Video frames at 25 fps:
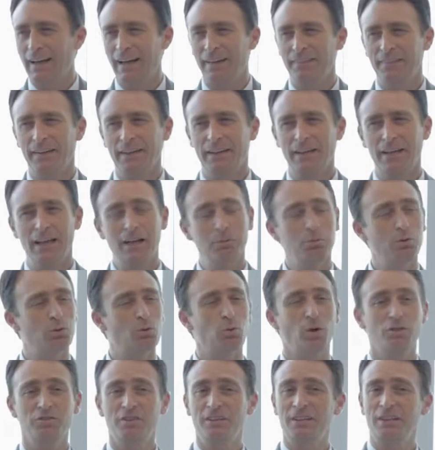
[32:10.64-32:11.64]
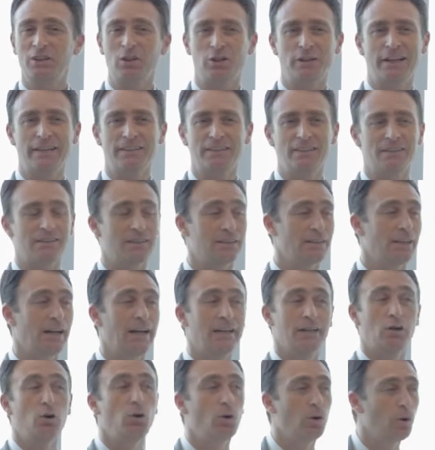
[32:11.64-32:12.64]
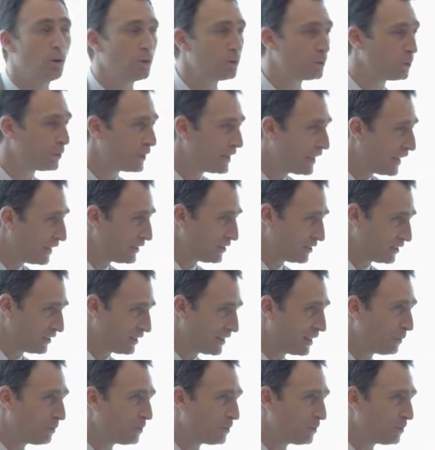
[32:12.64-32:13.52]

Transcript: And the cable wasn't connected at all to the engine.